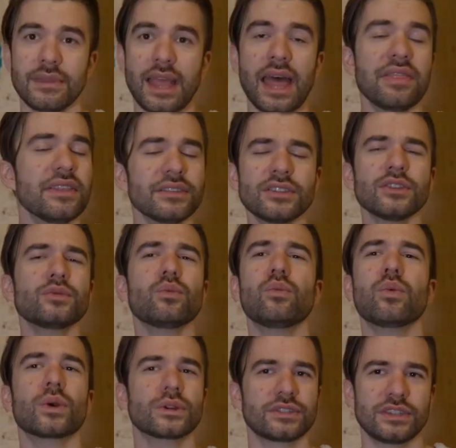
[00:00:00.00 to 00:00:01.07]
And this is
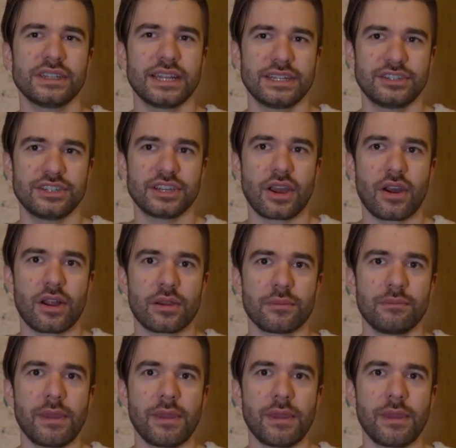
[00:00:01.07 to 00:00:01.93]
worse in HDR.